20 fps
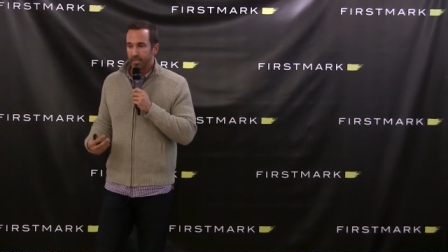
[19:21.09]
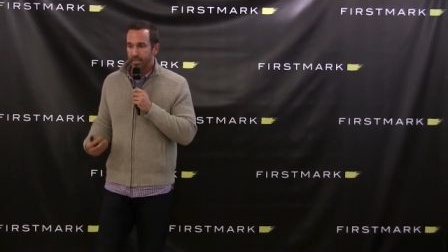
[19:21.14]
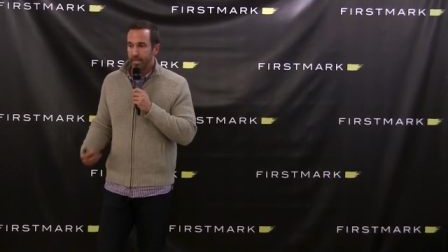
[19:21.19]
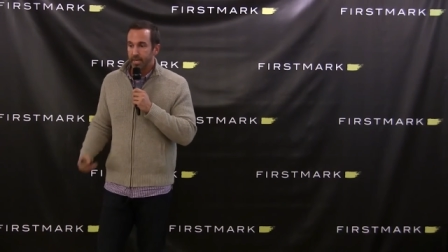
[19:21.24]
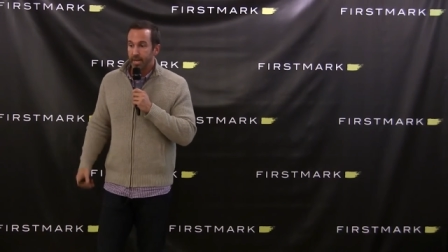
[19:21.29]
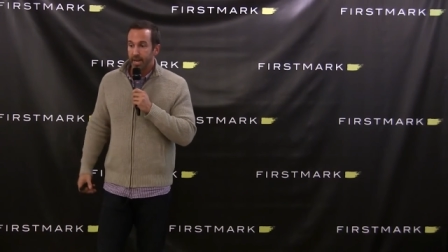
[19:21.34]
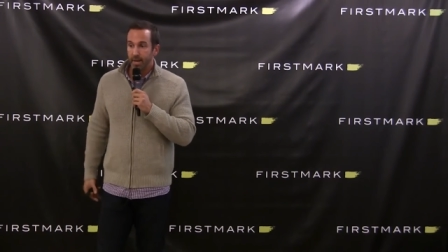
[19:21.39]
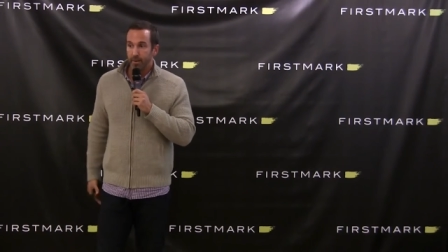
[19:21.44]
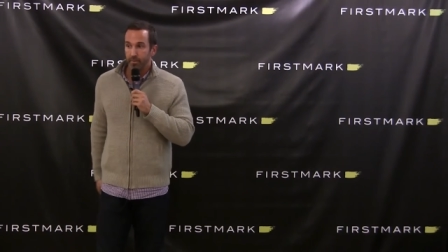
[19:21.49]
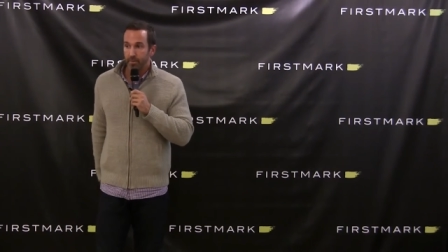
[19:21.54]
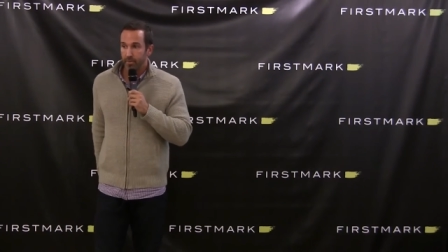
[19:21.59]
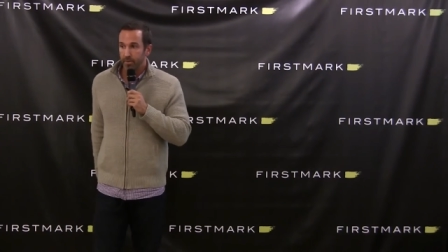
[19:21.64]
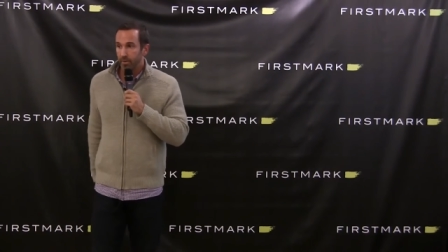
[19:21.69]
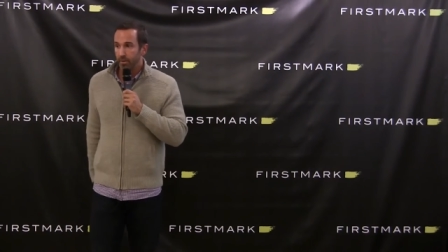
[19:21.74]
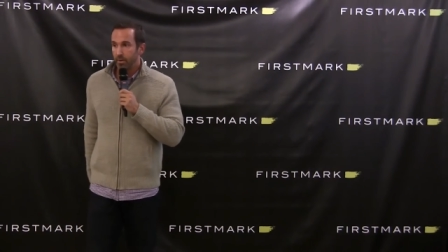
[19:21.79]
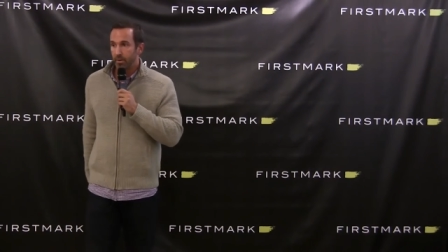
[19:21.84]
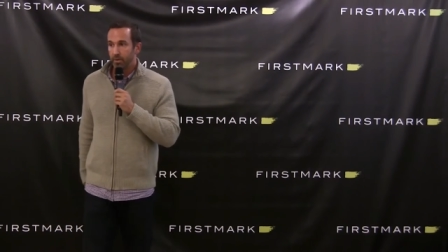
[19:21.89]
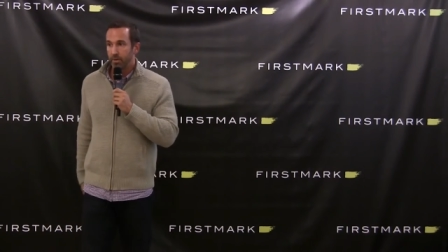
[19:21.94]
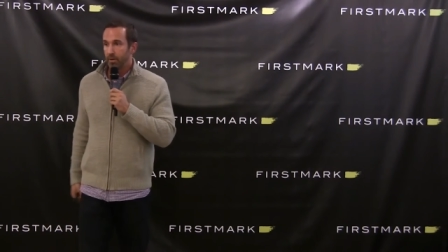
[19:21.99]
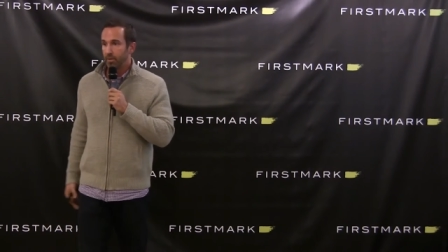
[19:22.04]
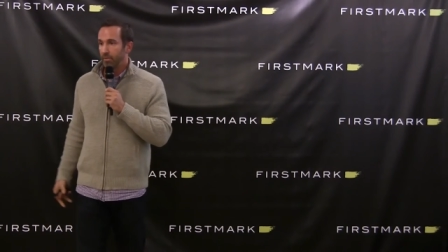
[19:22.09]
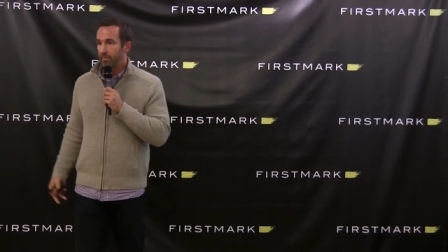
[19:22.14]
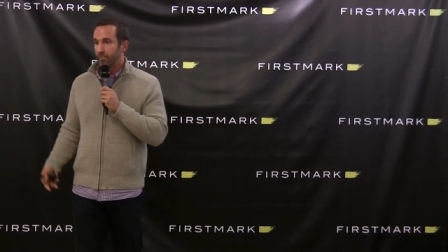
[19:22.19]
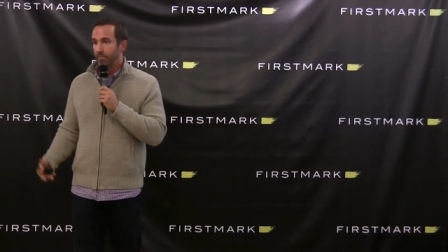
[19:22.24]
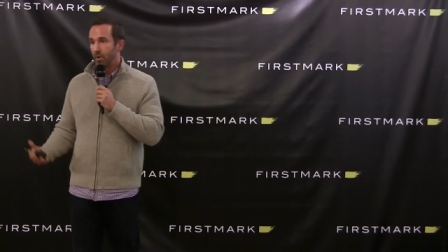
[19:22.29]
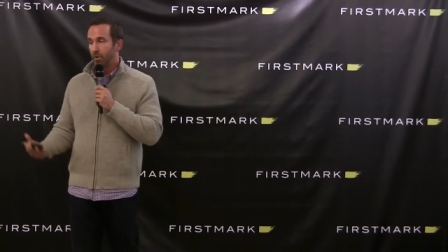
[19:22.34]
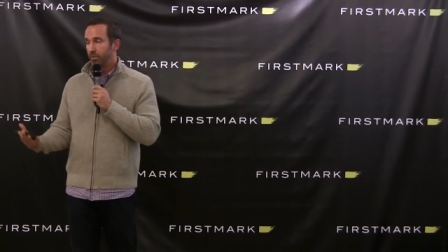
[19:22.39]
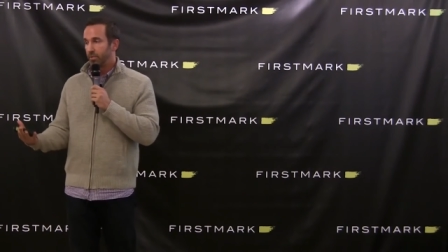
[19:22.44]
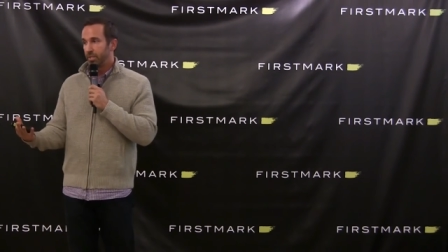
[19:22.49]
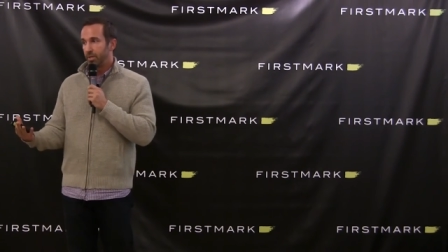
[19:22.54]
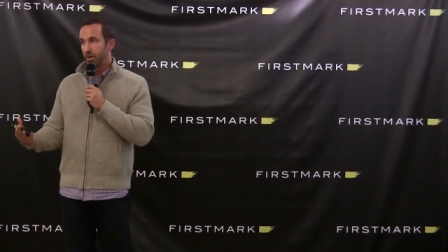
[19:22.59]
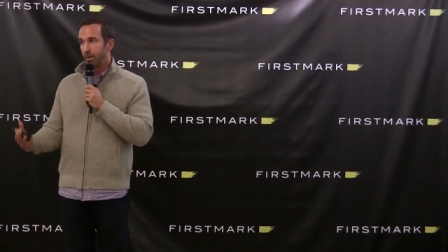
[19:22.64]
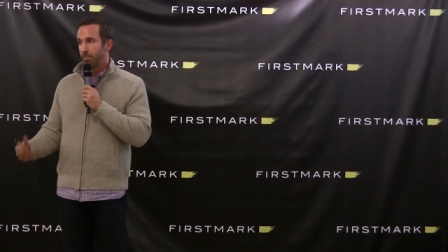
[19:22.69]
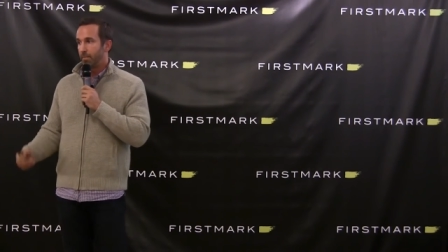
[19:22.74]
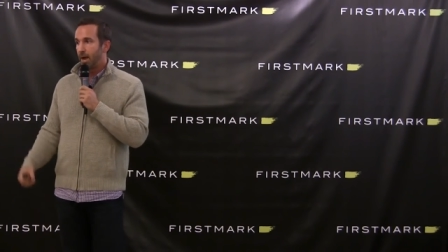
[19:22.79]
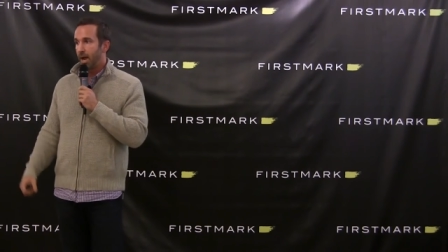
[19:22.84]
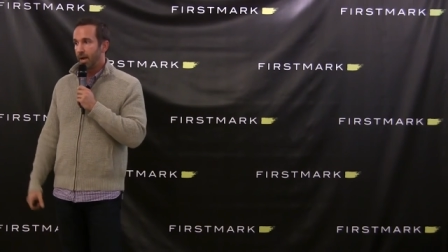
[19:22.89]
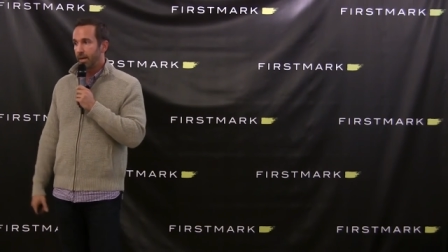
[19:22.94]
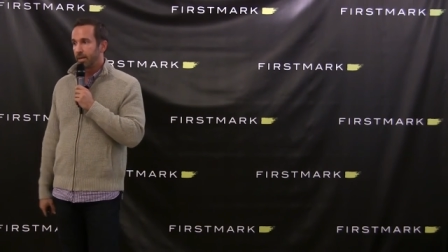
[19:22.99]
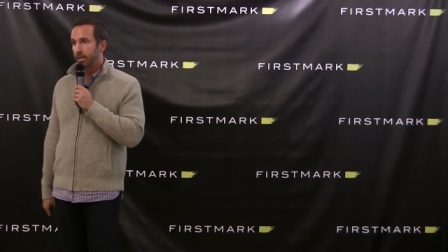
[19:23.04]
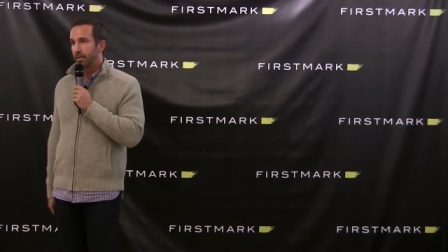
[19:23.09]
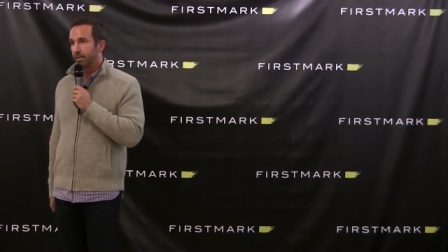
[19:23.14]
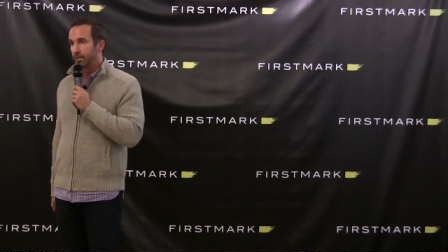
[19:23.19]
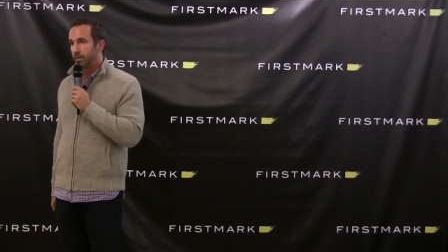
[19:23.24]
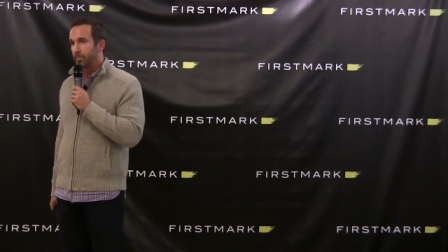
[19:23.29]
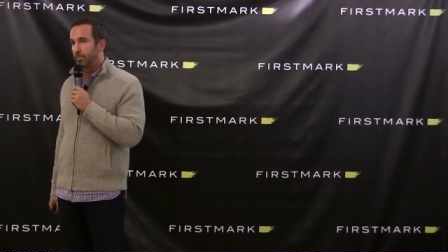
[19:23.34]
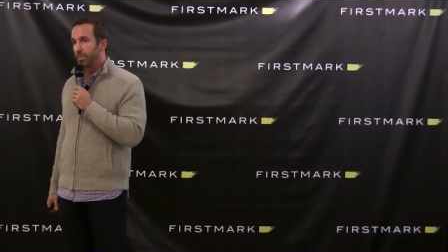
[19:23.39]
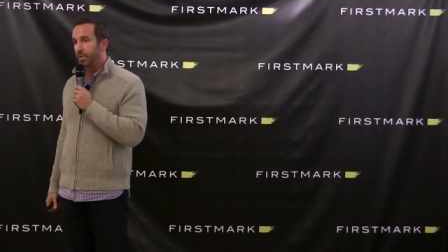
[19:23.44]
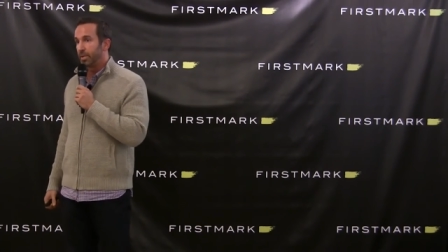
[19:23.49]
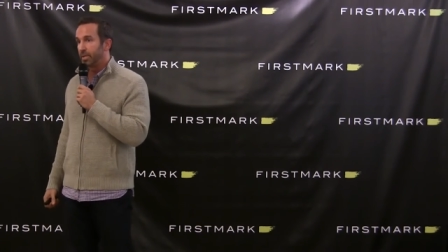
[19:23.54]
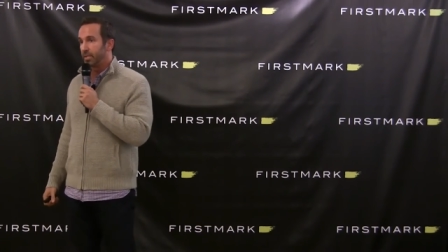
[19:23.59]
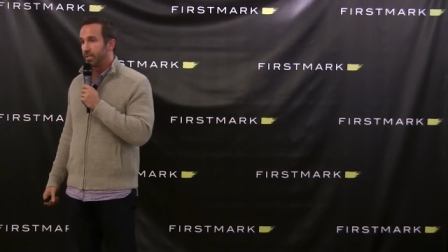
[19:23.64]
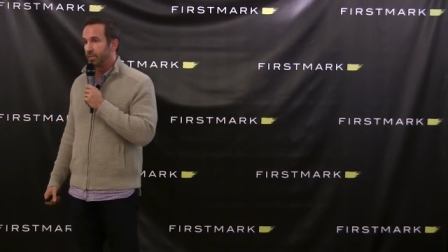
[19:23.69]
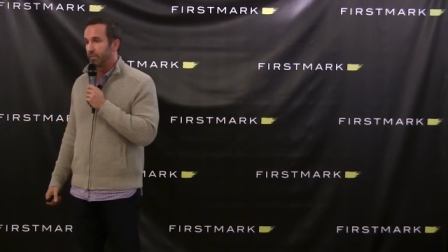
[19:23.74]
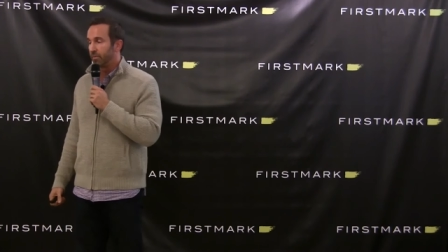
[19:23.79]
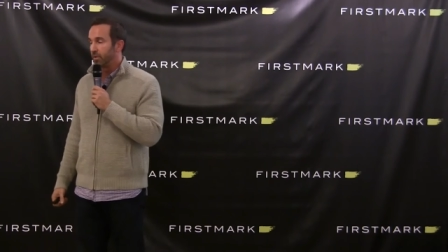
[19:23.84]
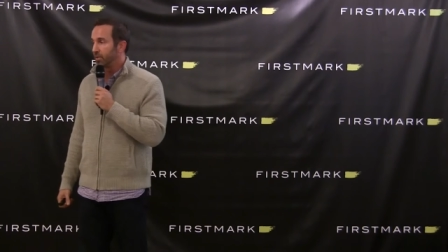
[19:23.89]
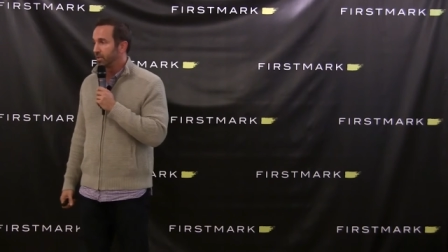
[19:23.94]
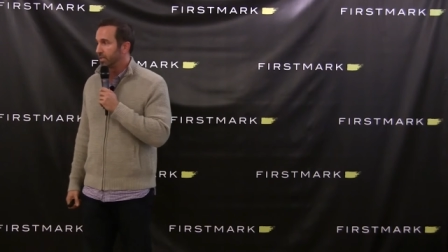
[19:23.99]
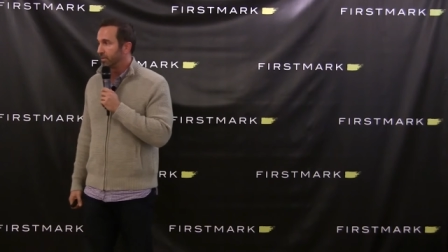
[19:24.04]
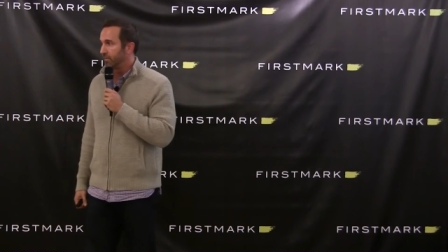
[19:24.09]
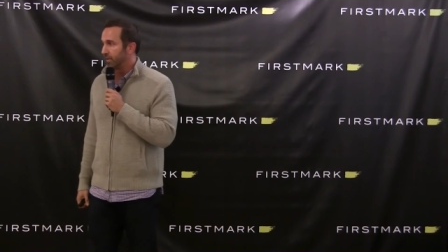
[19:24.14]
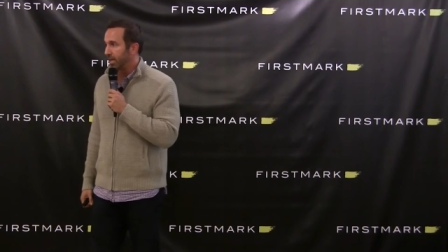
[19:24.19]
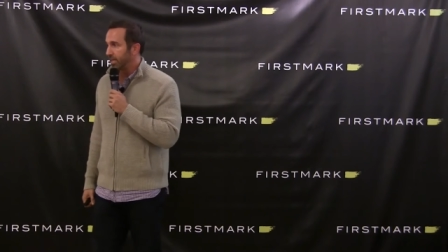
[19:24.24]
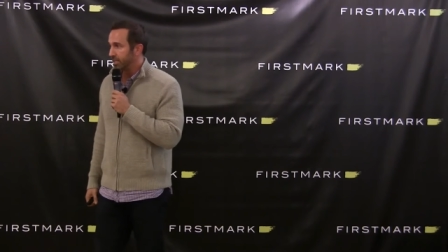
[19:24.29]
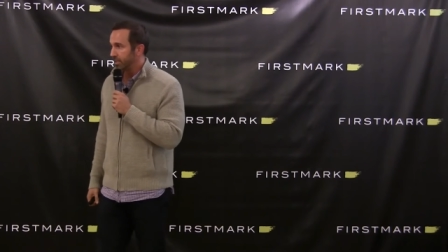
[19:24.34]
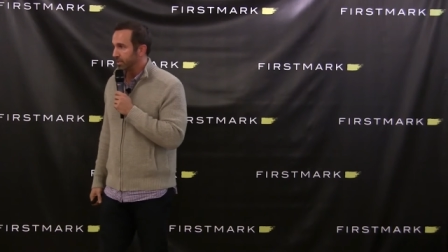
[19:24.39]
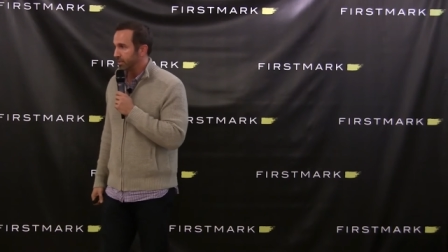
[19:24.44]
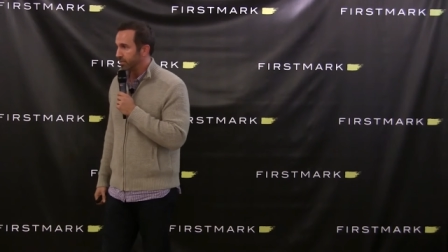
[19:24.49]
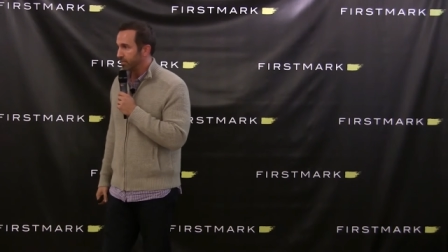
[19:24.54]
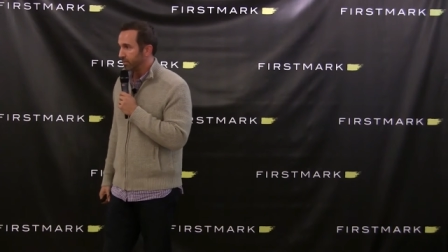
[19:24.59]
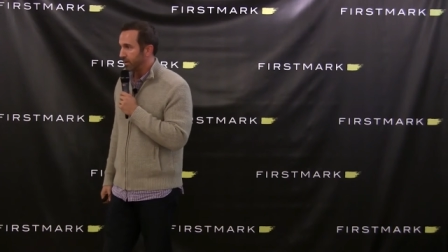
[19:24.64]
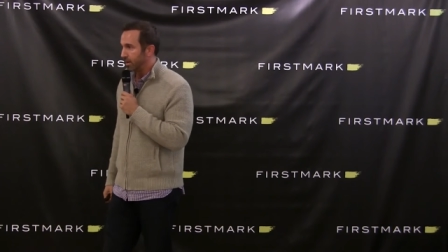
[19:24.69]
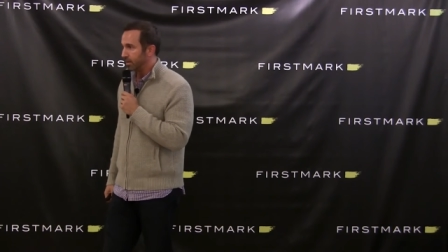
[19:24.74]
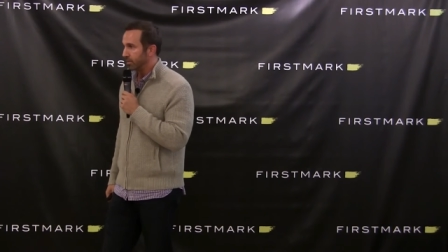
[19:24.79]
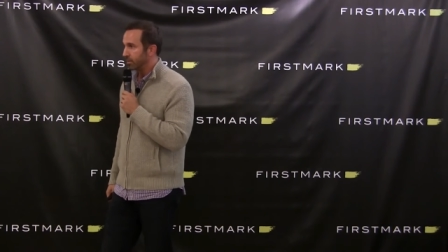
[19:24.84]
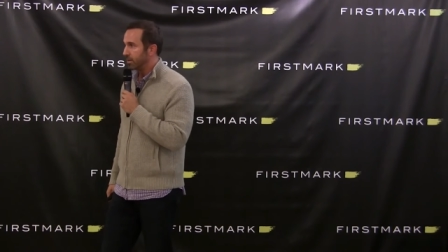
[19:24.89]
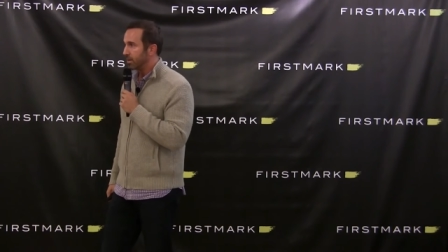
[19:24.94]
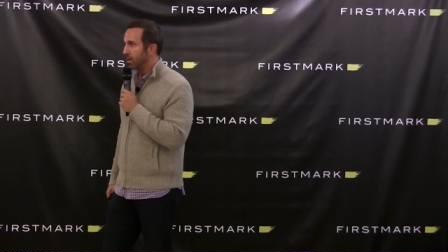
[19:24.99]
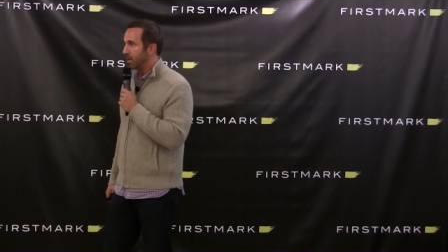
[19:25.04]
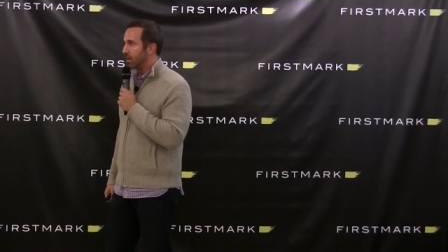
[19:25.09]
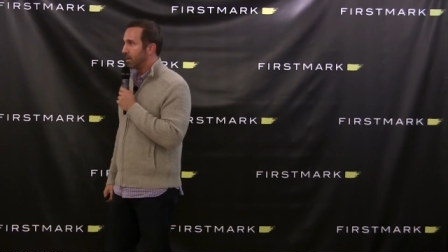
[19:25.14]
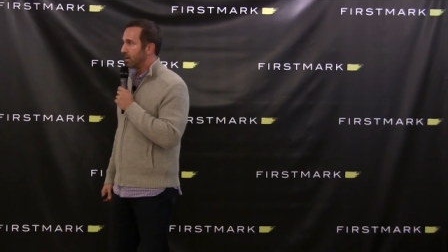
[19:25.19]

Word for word: today with uh, you know the phones in our pocket and the billions of those devices around